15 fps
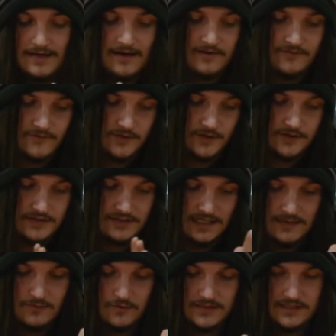It feels
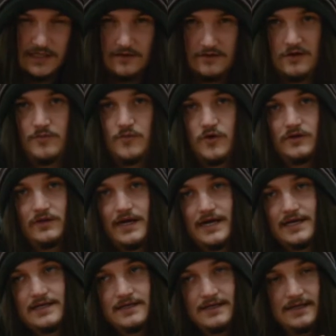like we'll see a lot more
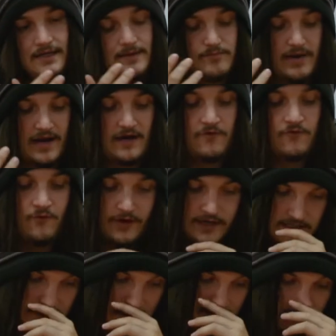like Mecha
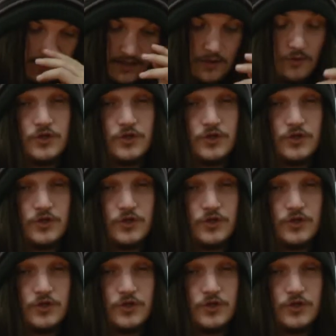Frieza,